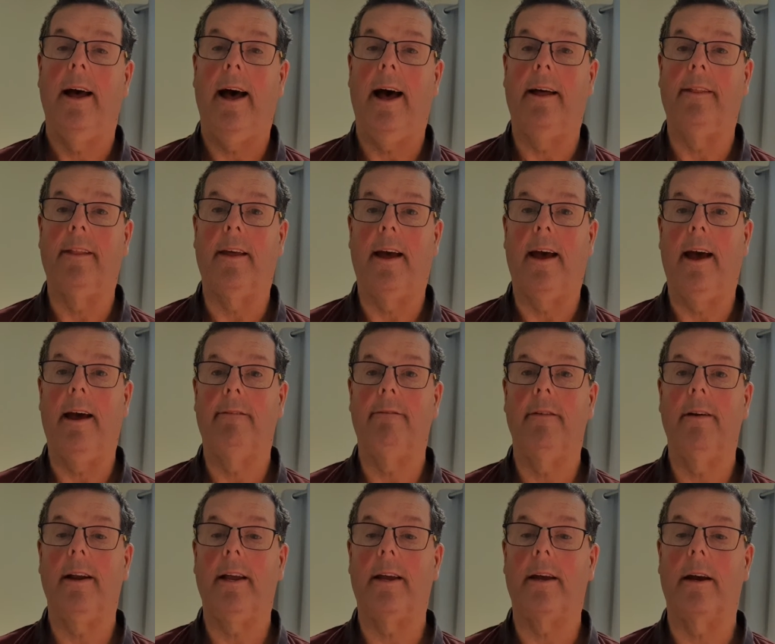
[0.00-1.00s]
And the
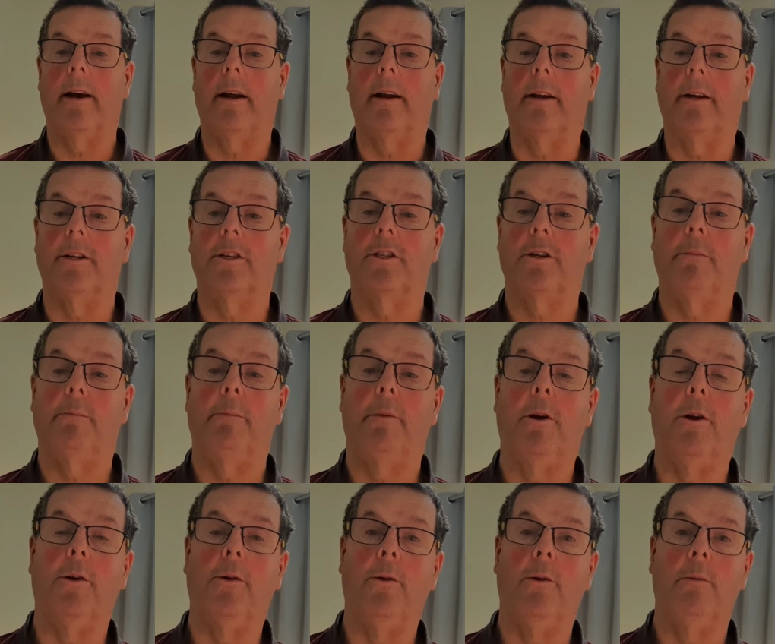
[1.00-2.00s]
heavenly colours,
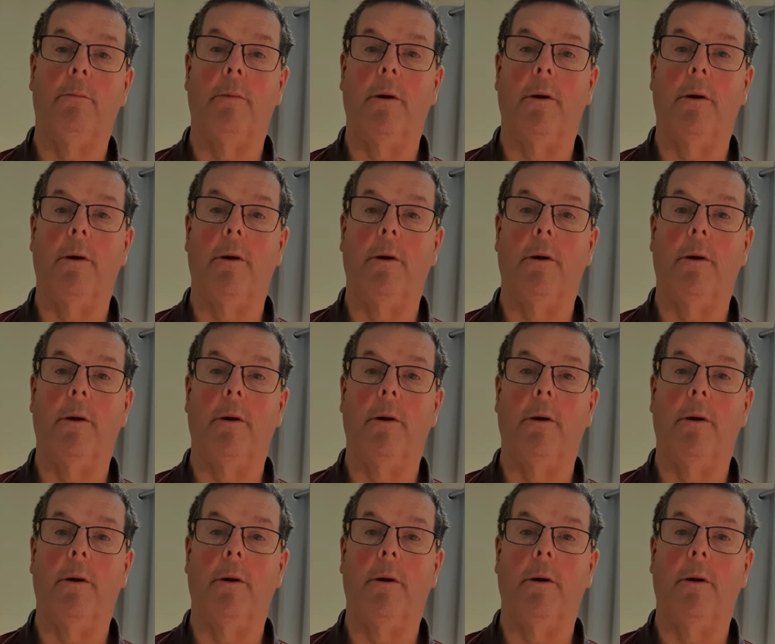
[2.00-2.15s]
blue,